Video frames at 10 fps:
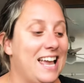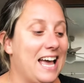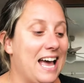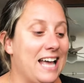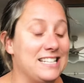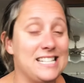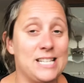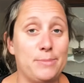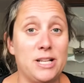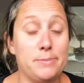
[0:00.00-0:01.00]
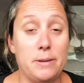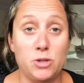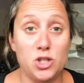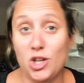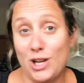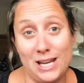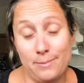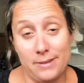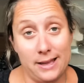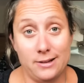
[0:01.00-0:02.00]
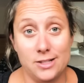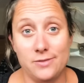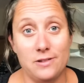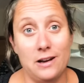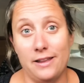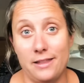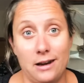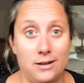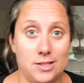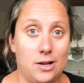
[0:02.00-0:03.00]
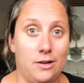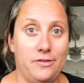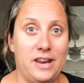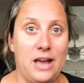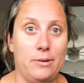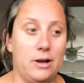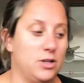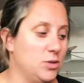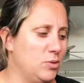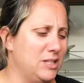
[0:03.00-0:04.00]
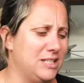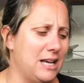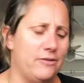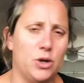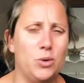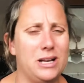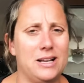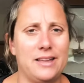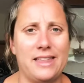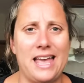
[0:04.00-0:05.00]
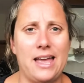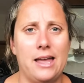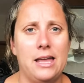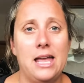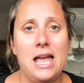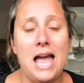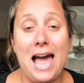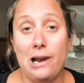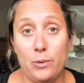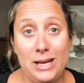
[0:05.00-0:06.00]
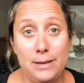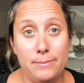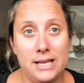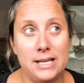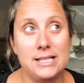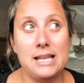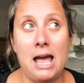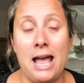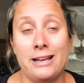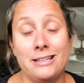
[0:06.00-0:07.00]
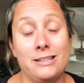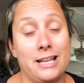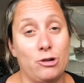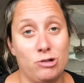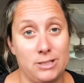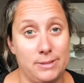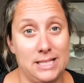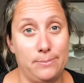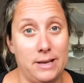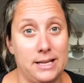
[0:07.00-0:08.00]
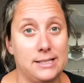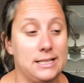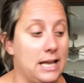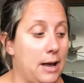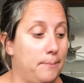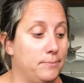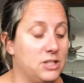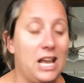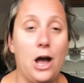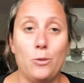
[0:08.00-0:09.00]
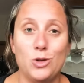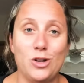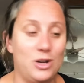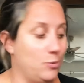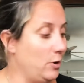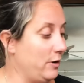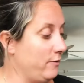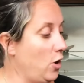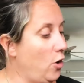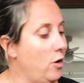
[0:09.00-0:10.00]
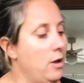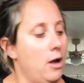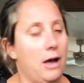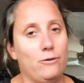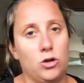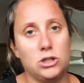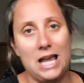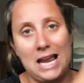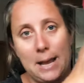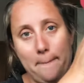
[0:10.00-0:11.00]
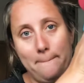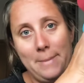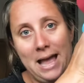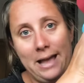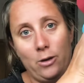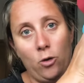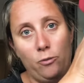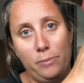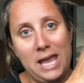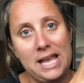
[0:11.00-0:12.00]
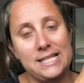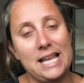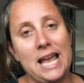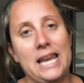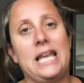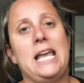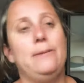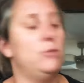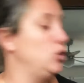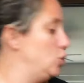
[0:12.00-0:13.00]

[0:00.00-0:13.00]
and I said to my husband, I'm just going to nip there just for like the last half an hour. I just wanted to have a quick look at their Halloween bits and their Christmassy bits. So yeah, I will show you what I've got. I've got a bag of bits and it came to